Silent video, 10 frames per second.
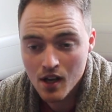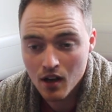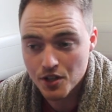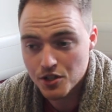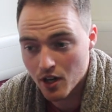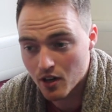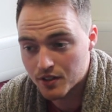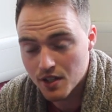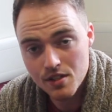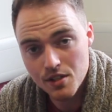I chaired
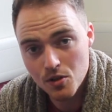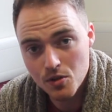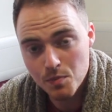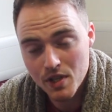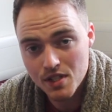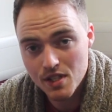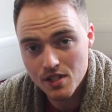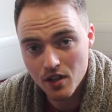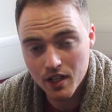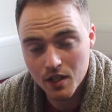DCU's biggest
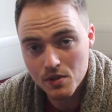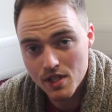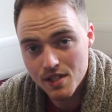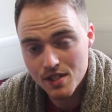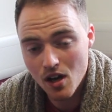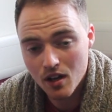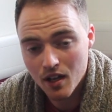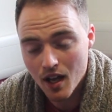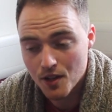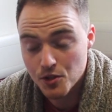society, was
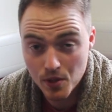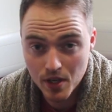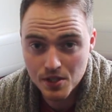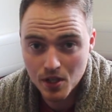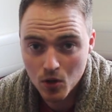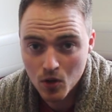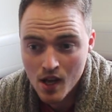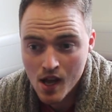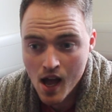ESOC, 2 years ago.